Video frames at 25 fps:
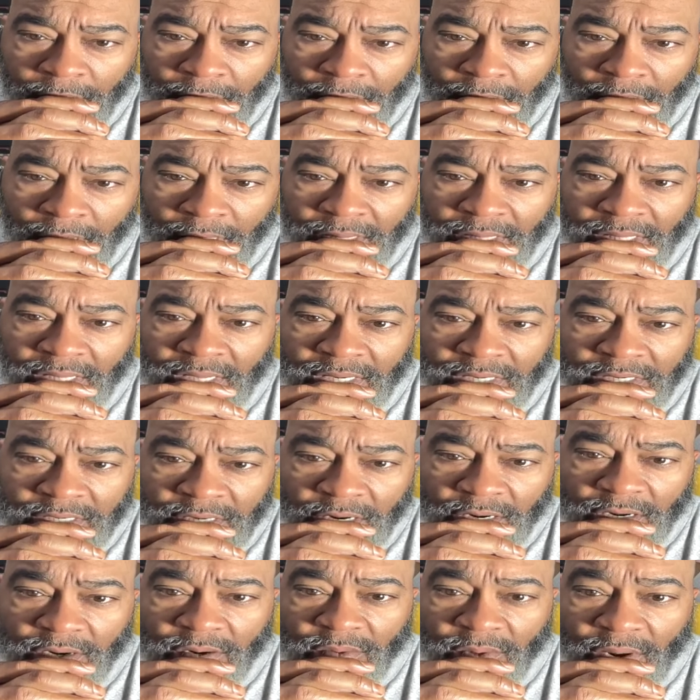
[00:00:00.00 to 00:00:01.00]
and then
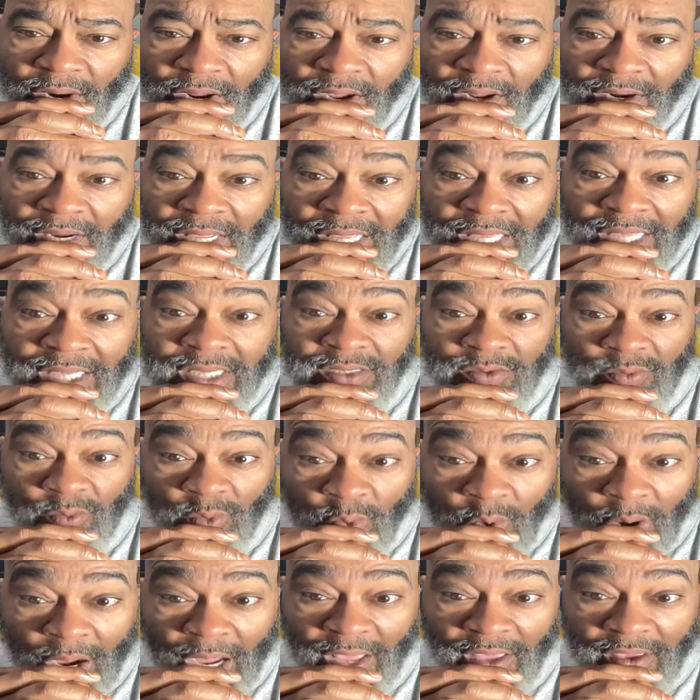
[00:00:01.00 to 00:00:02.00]
turn around his
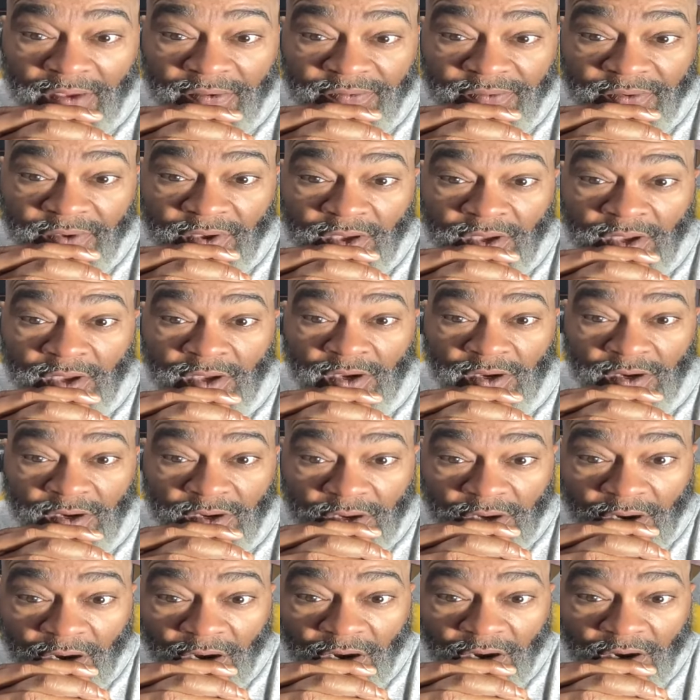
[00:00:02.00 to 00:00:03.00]
wife
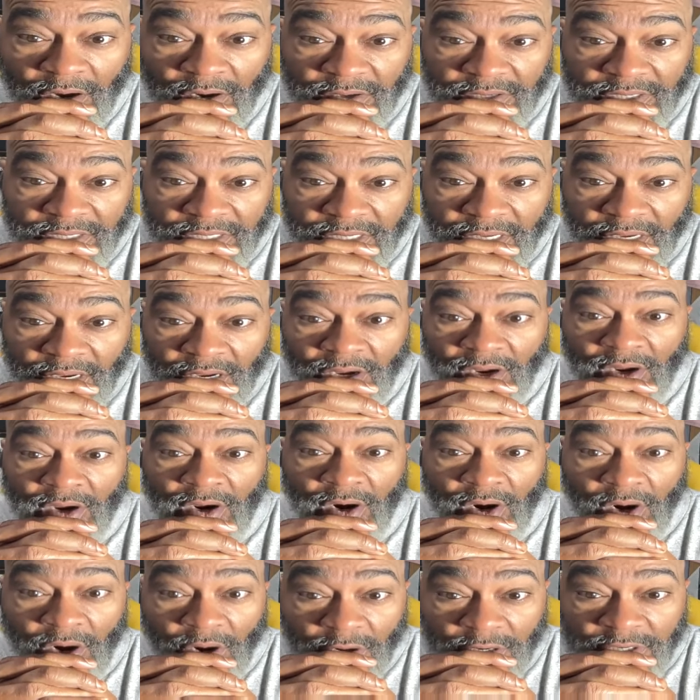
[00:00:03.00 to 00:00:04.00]
lost
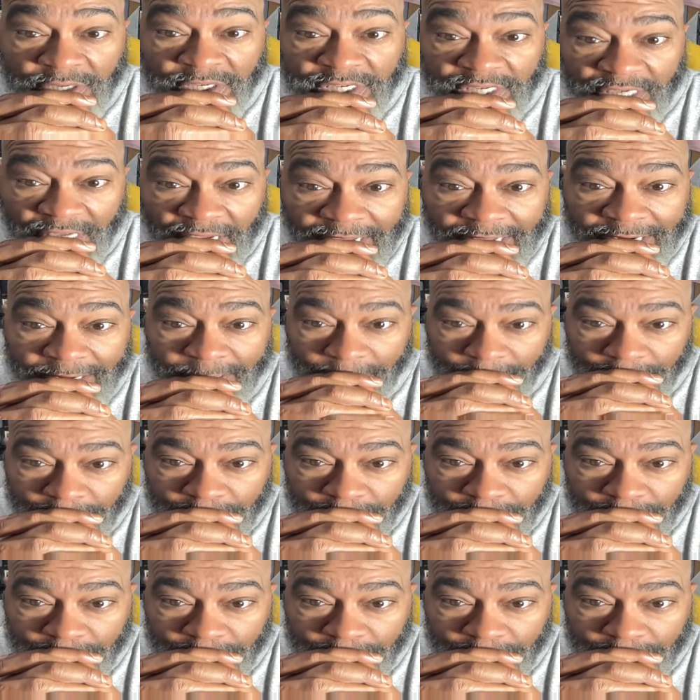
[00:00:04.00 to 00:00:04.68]
her son,